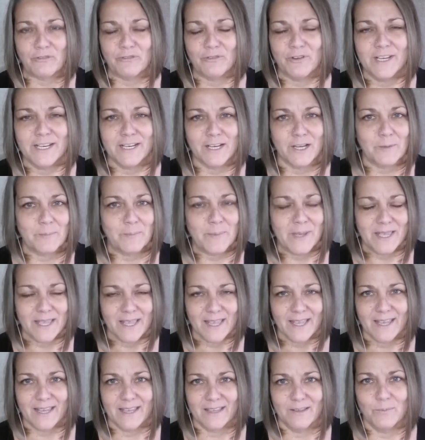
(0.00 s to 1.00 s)
freedom
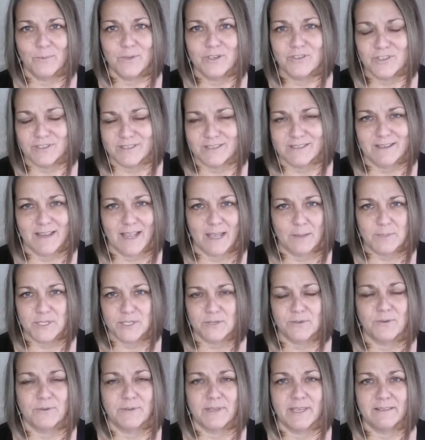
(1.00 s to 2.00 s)
and we just
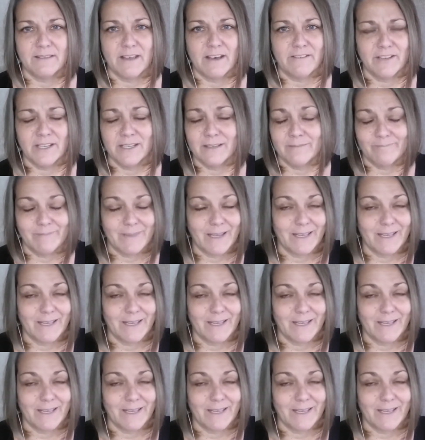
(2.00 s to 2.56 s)
absolutely love it.